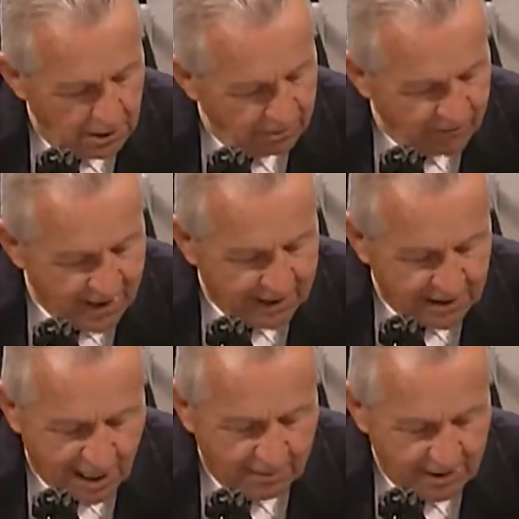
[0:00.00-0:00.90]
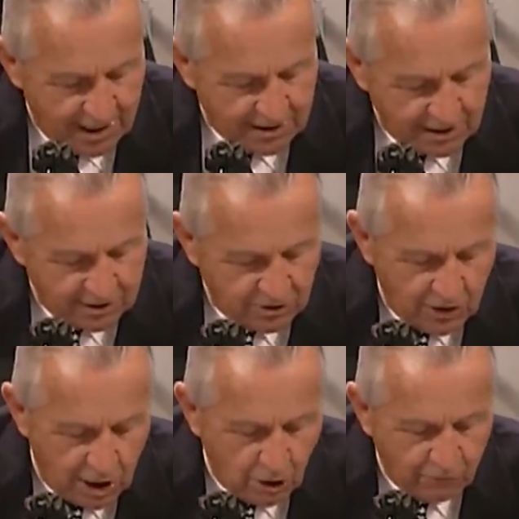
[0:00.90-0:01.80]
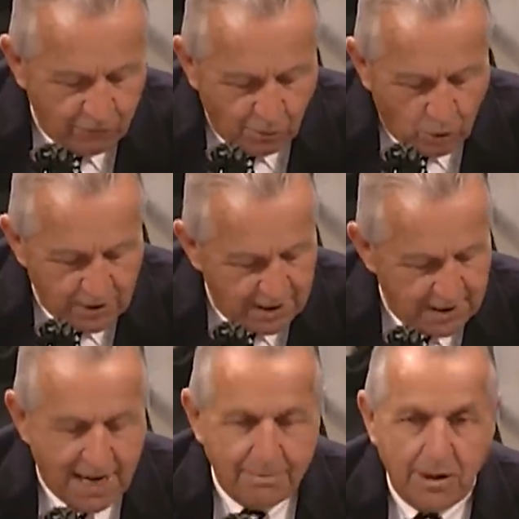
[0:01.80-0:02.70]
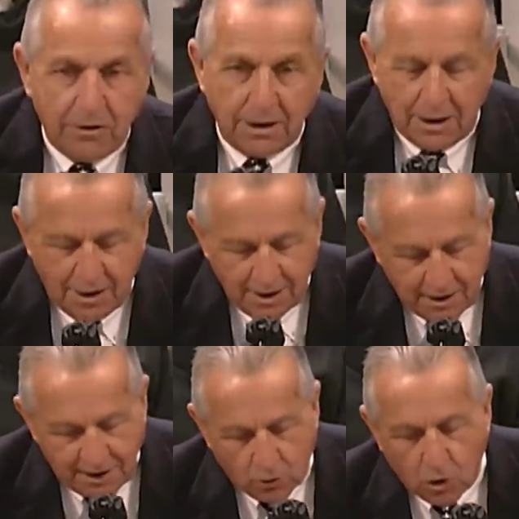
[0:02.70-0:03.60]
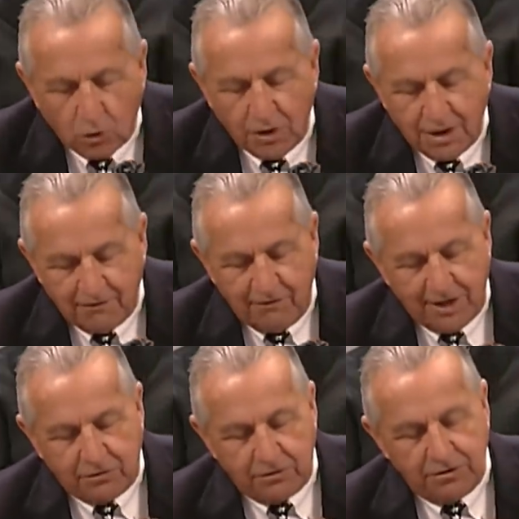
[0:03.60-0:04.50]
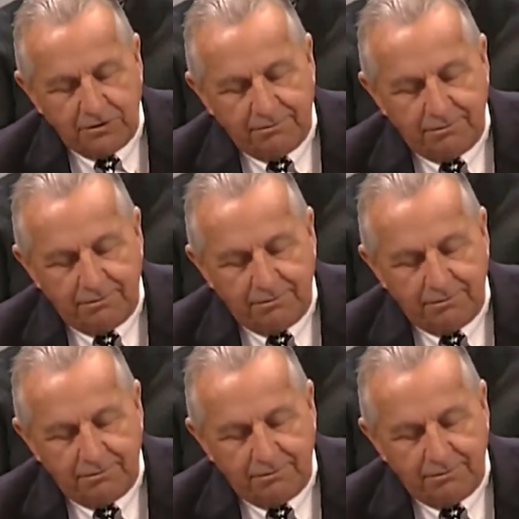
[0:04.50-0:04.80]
providing timely access to care for more than 9 million enrolled veterans.